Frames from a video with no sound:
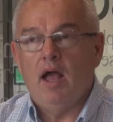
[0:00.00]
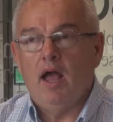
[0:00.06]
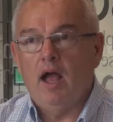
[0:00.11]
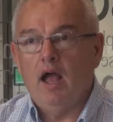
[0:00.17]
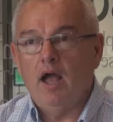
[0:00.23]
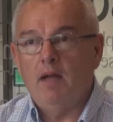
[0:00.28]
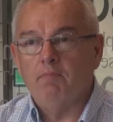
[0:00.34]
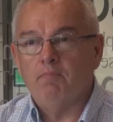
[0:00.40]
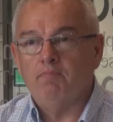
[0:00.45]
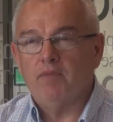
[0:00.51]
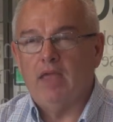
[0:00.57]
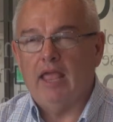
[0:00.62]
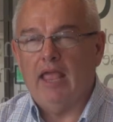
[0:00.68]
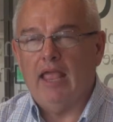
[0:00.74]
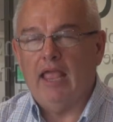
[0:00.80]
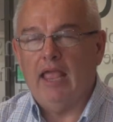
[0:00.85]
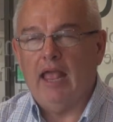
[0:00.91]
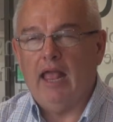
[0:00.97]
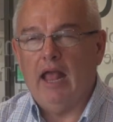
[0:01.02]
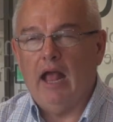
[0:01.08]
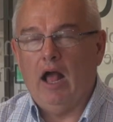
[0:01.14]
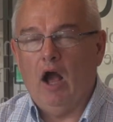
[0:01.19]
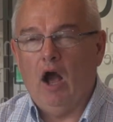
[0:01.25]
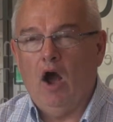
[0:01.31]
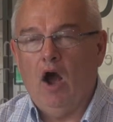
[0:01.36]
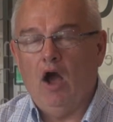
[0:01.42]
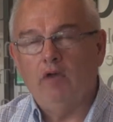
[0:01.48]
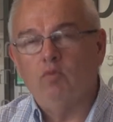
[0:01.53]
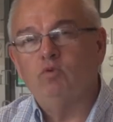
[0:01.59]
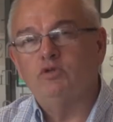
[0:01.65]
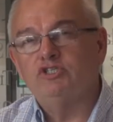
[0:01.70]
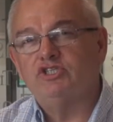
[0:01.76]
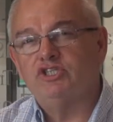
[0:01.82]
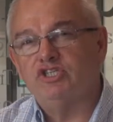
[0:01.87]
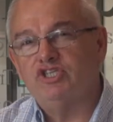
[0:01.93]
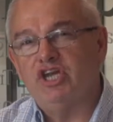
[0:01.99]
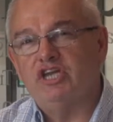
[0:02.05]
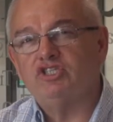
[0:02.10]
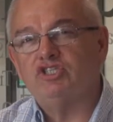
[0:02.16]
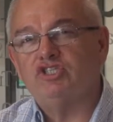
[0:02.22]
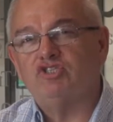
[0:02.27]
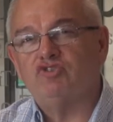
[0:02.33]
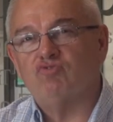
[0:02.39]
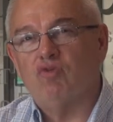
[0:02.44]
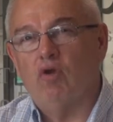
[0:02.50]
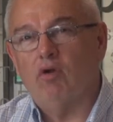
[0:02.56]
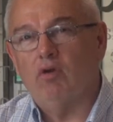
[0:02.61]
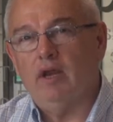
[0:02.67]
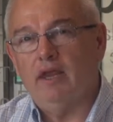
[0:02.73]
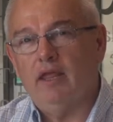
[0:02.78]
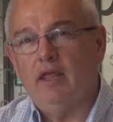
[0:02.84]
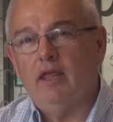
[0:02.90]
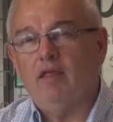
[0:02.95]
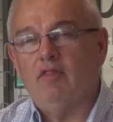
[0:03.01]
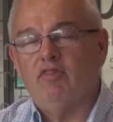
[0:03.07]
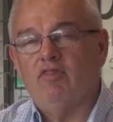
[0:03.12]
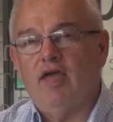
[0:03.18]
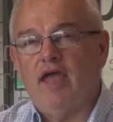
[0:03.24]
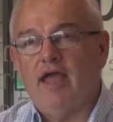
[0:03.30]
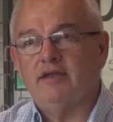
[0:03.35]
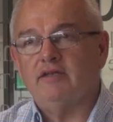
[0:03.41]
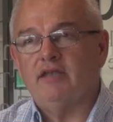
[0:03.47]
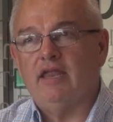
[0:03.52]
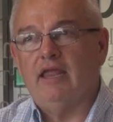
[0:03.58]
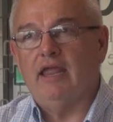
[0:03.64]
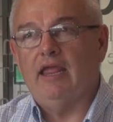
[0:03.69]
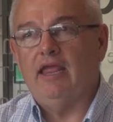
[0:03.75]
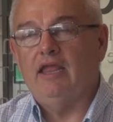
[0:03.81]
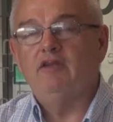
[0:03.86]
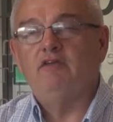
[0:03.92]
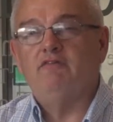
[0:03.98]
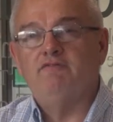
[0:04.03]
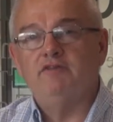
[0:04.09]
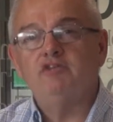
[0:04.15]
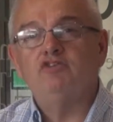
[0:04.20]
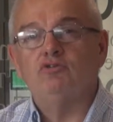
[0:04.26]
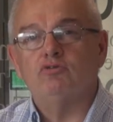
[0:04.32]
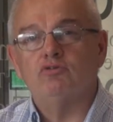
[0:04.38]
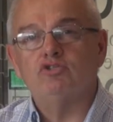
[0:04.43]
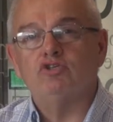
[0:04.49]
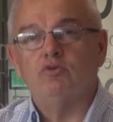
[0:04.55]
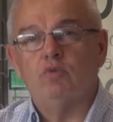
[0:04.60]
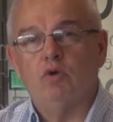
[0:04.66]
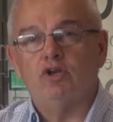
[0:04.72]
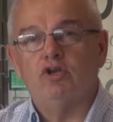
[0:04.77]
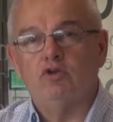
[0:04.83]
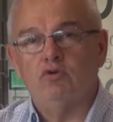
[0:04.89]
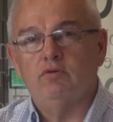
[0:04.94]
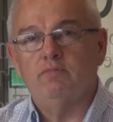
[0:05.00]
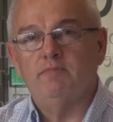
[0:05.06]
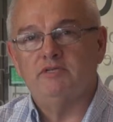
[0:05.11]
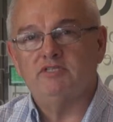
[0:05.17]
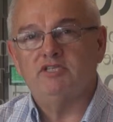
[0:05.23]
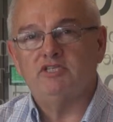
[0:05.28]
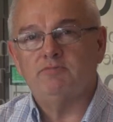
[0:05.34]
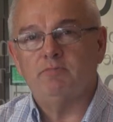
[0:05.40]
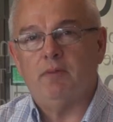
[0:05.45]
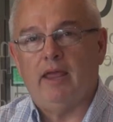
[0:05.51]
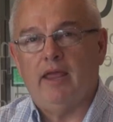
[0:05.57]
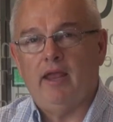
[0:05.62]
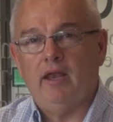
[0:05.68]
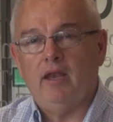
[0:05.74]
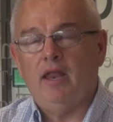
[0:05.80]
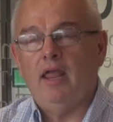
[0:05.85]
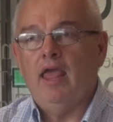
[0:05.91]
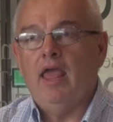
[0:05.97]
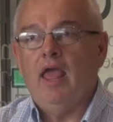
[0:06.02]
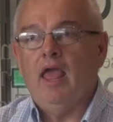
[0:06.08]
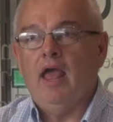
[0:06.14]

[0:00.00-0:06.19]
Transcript: I would suggest strongly that individuals who want to do a business plan,